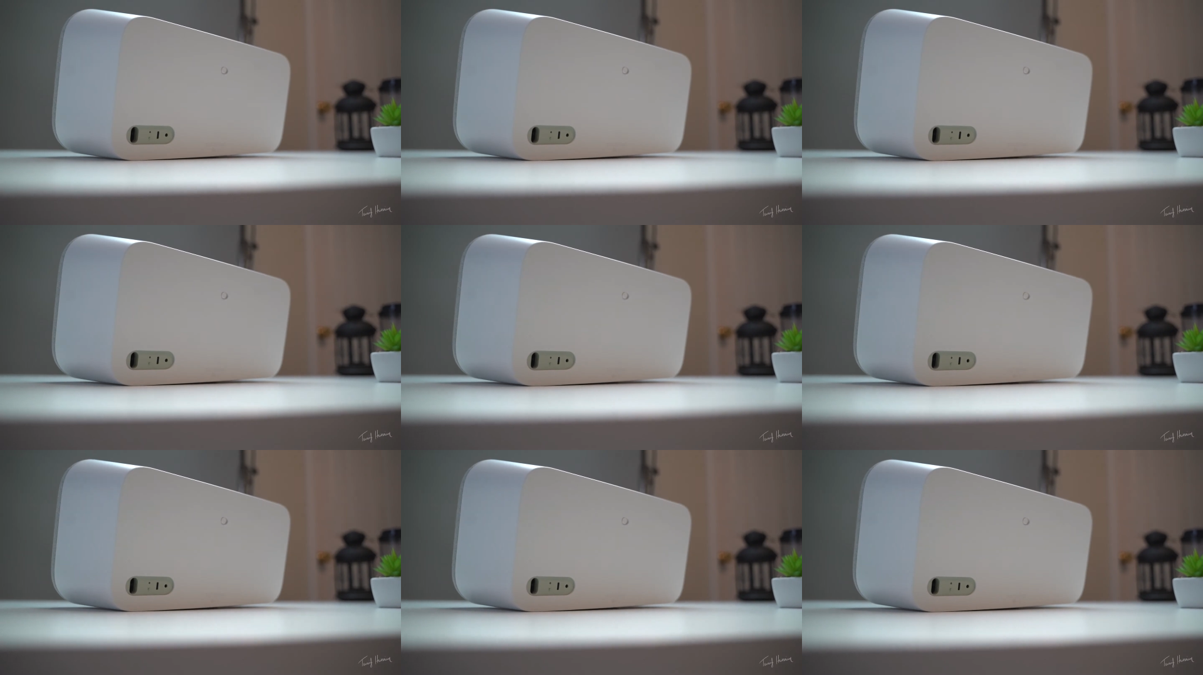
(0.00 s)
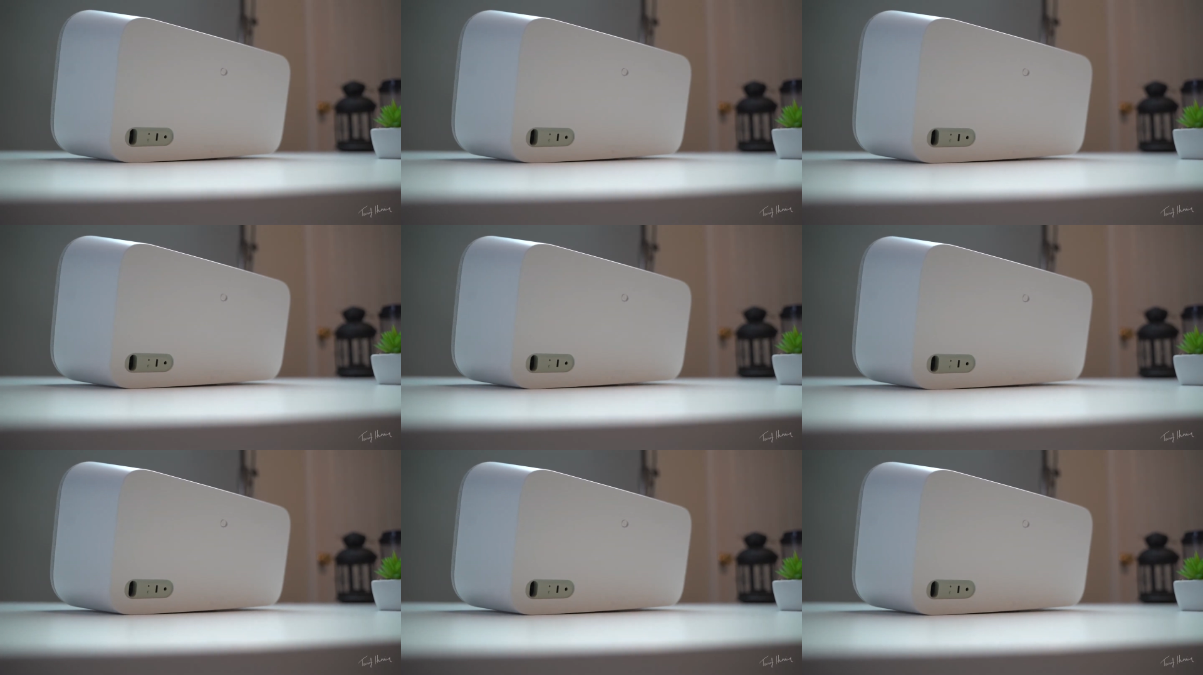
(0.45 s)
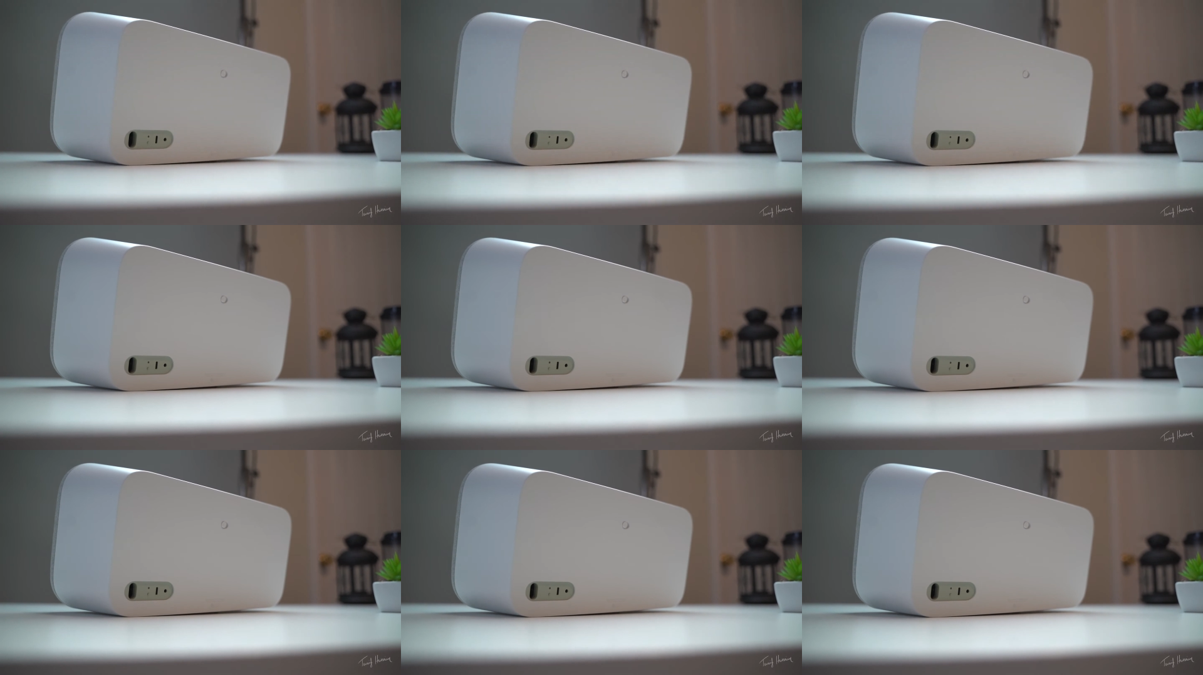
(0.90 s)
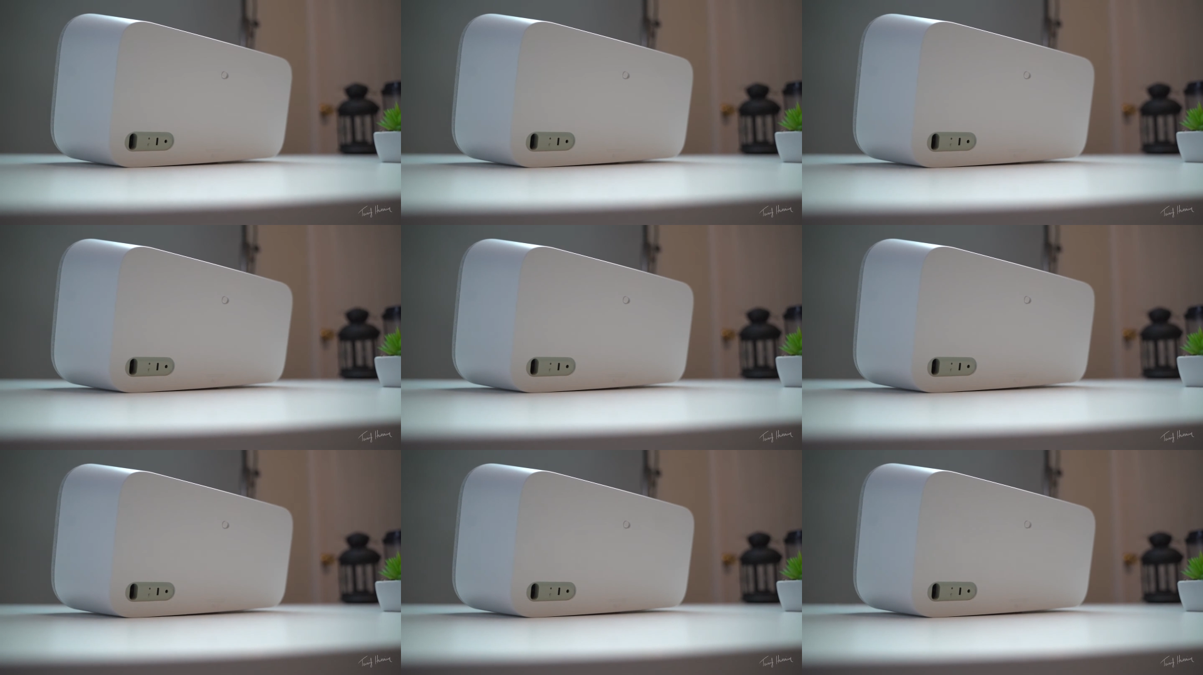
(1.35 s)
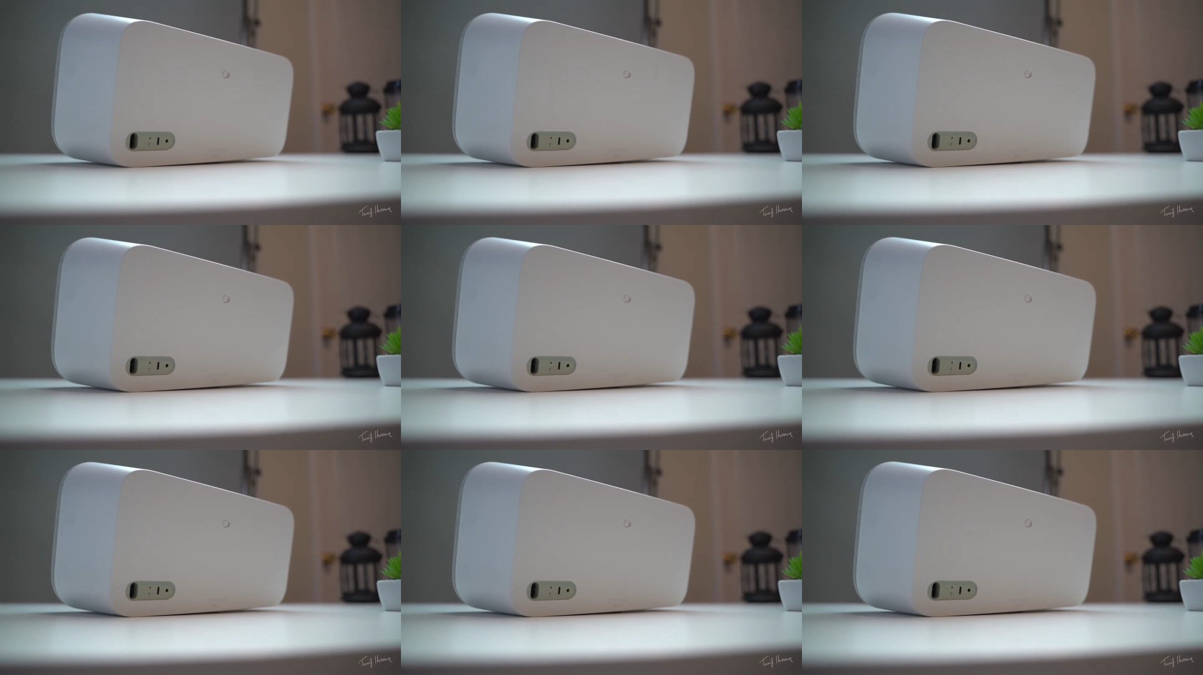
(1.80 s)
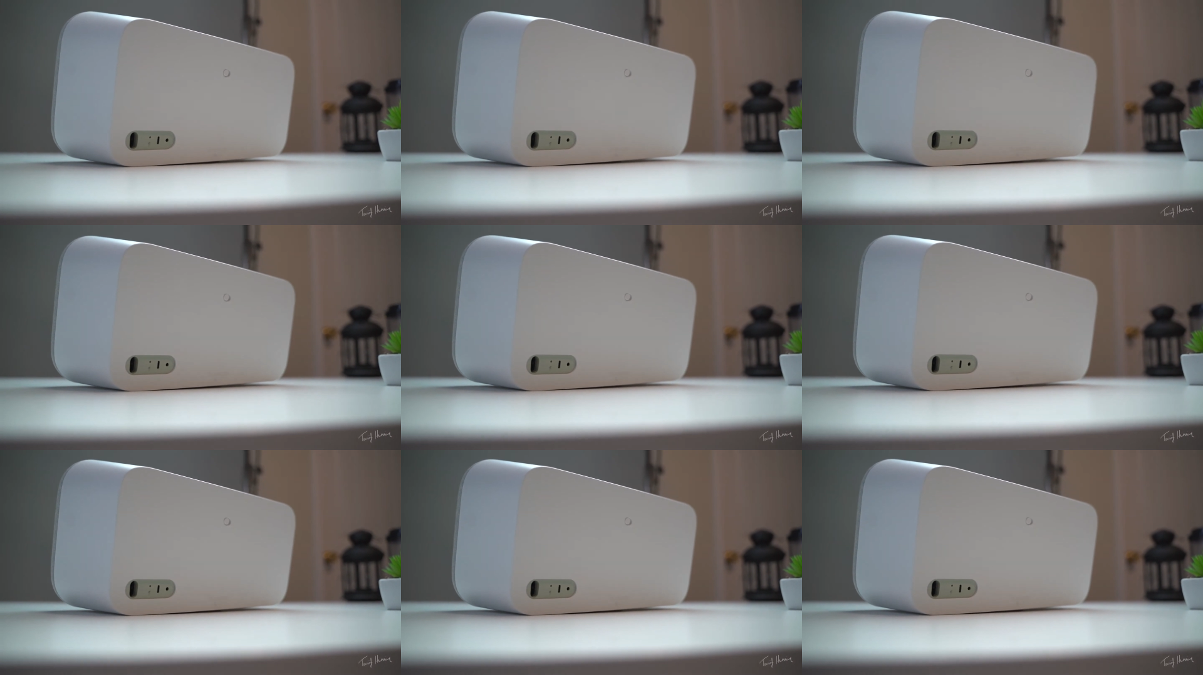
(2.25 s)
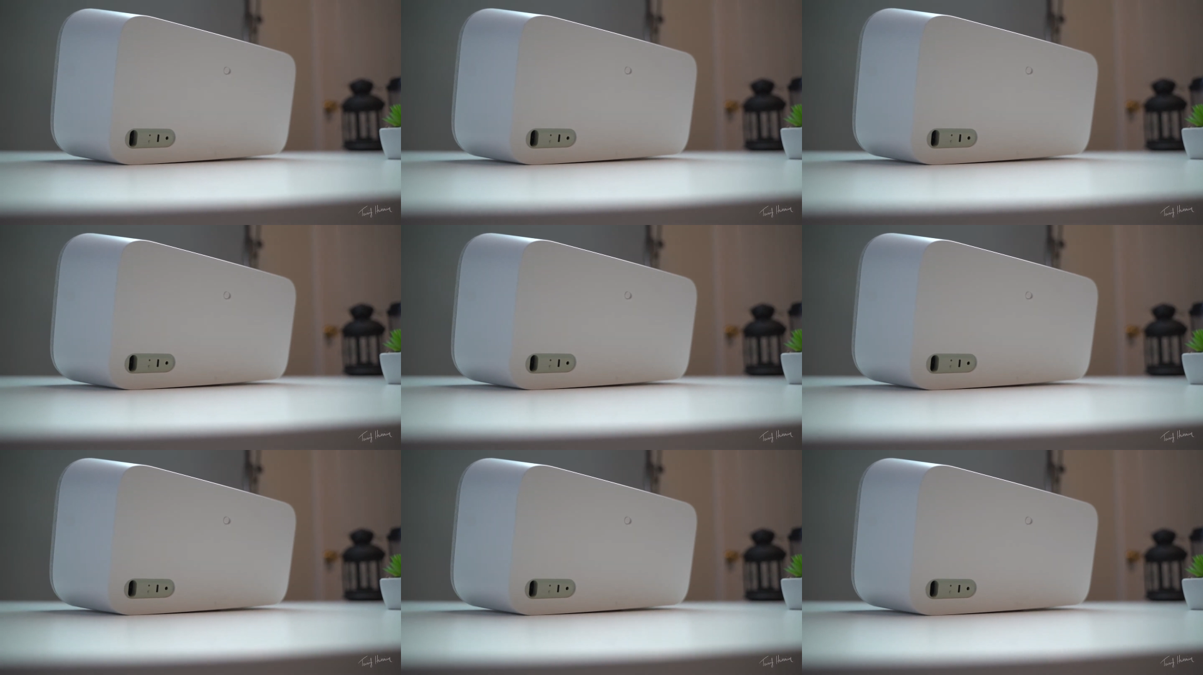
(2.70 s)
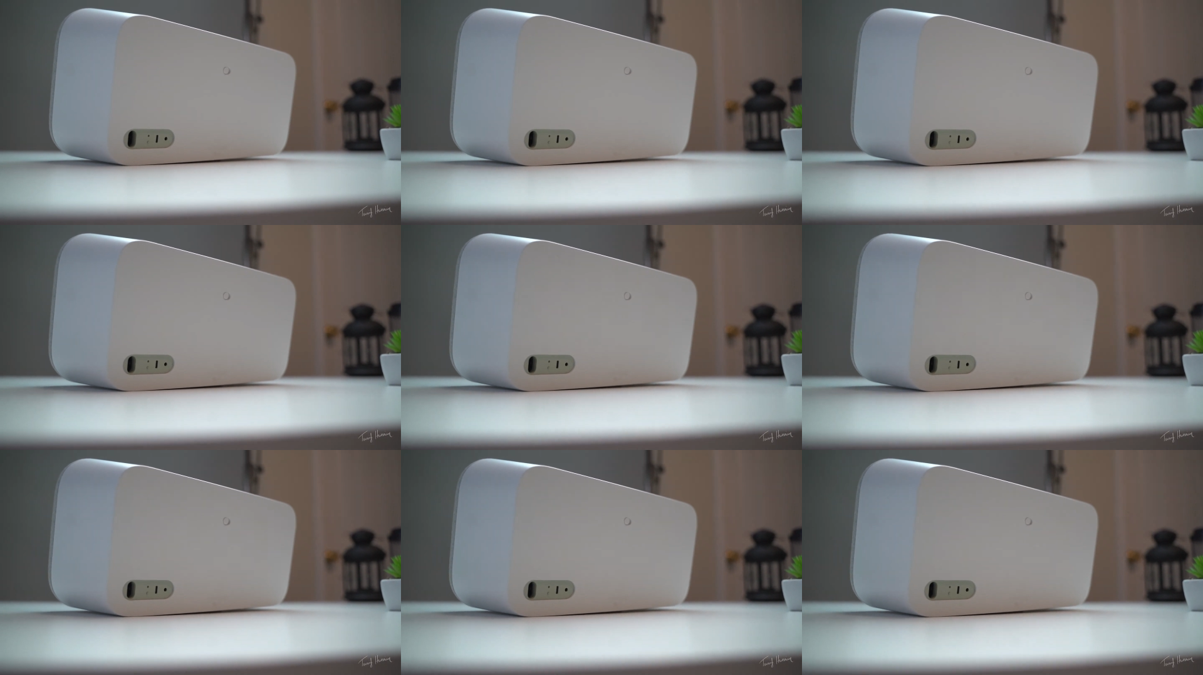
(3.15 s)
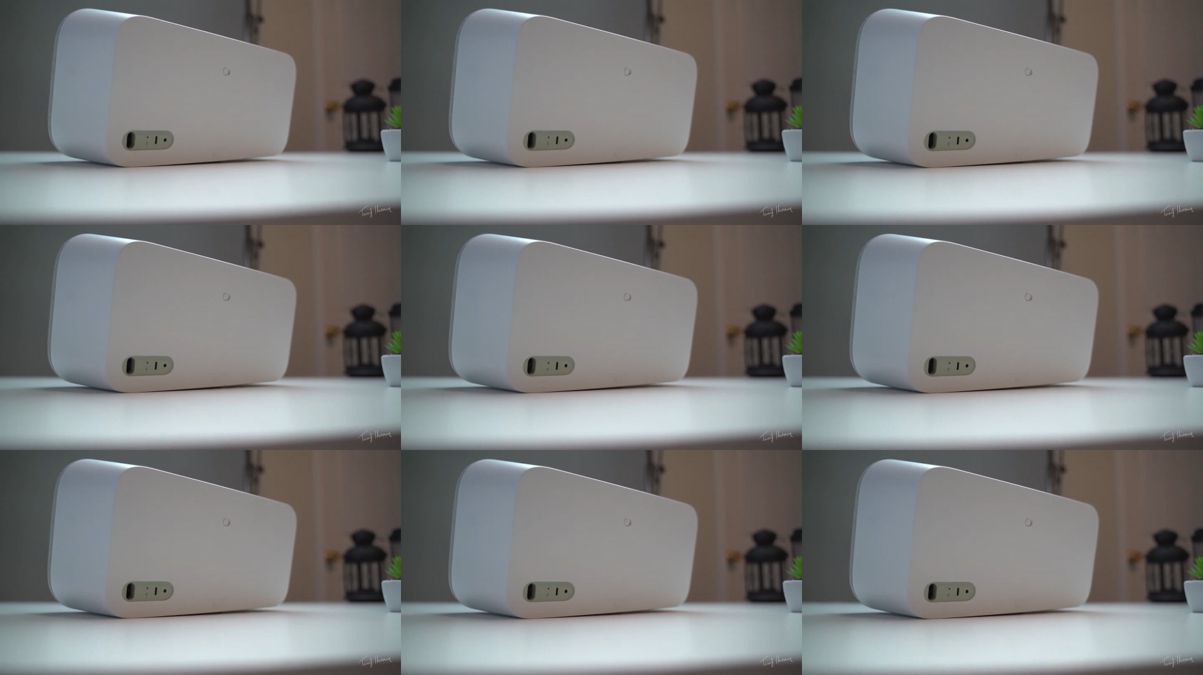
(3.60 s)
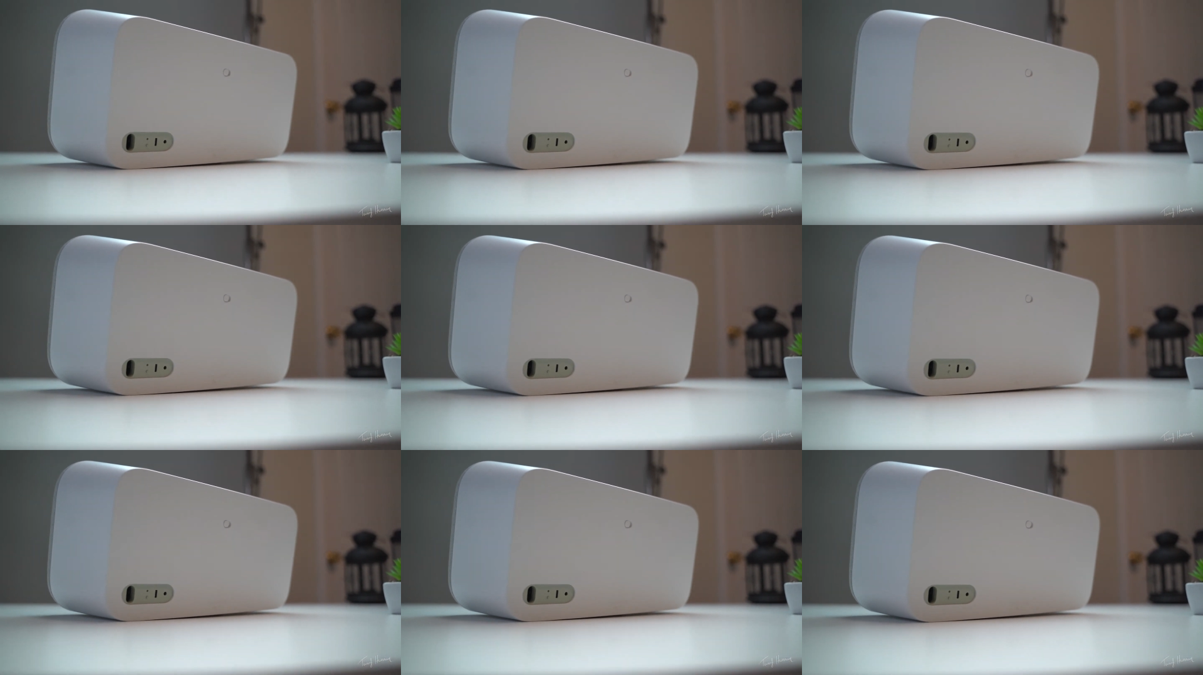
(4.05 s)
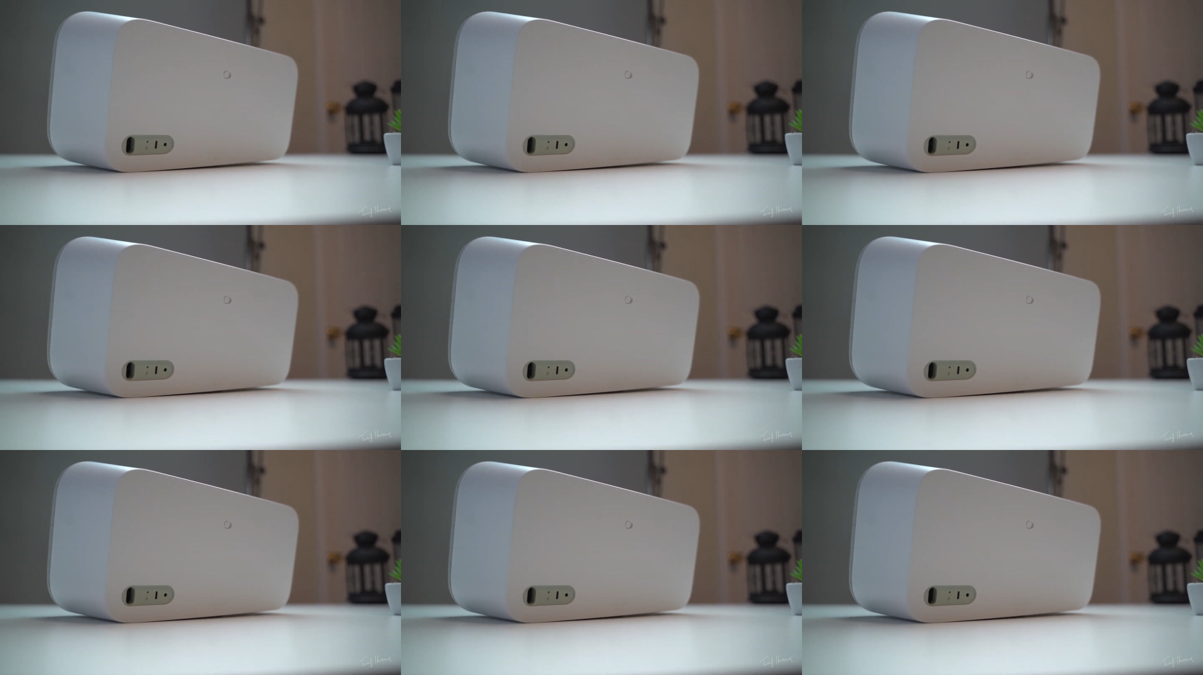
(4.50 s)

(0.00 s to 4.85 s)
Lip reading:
Nobody's mouth can be seen.